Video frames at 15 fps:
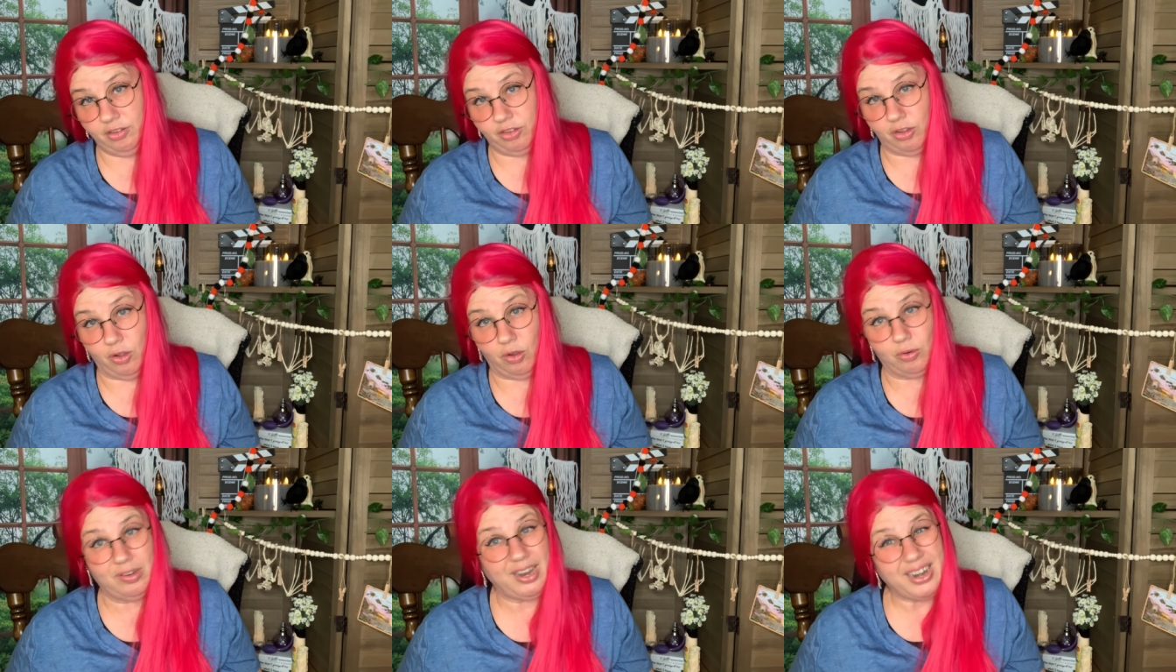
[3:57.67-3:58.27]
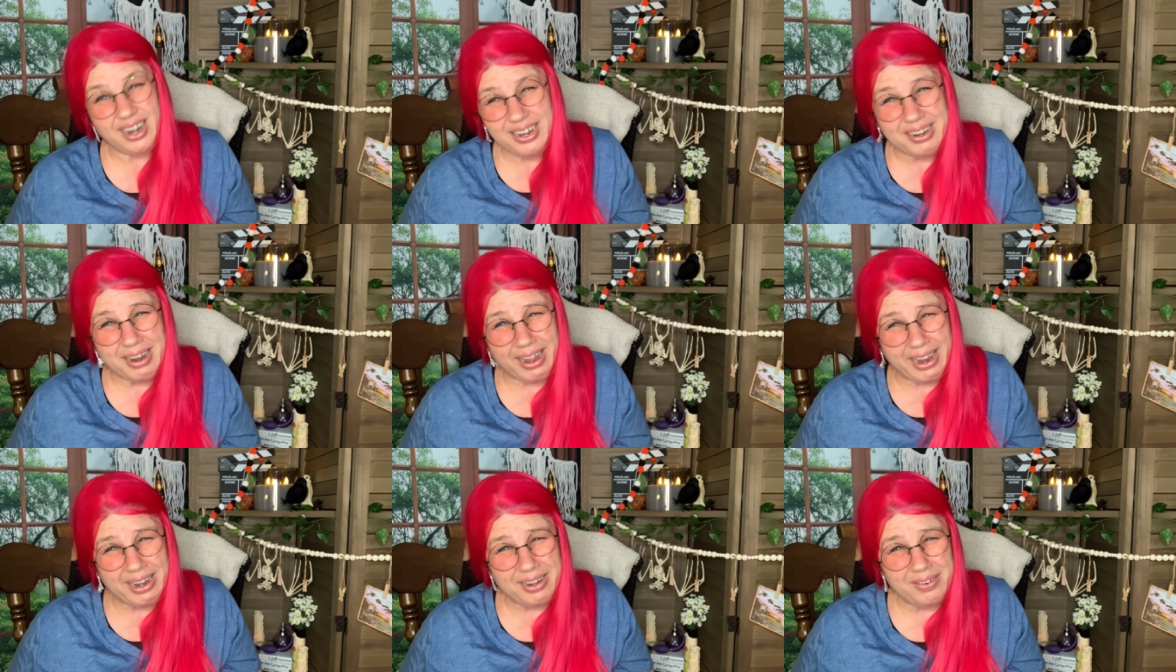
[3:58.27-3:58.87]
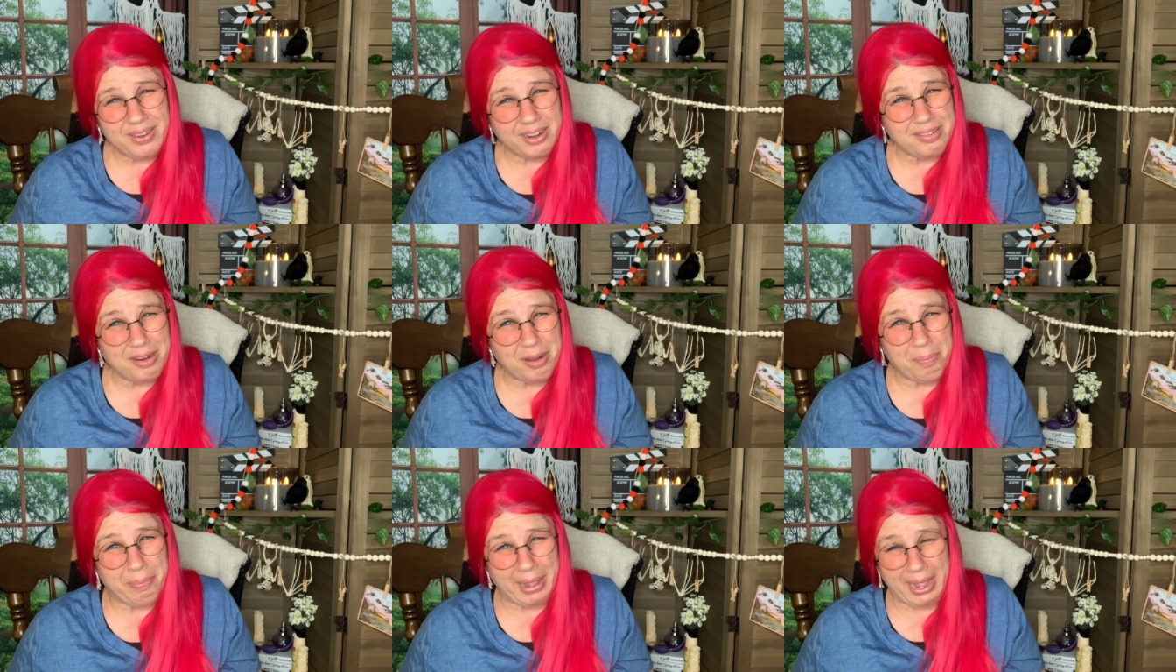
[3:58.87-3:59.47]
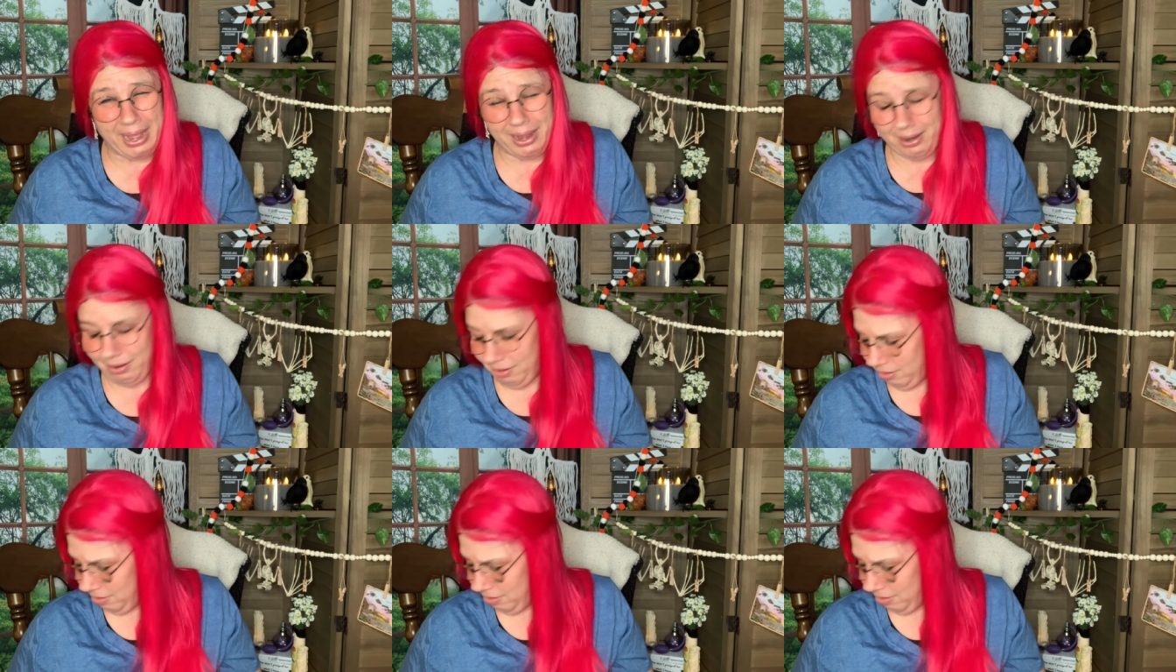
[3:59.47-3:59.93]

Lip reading: So $10.99, that's not bad.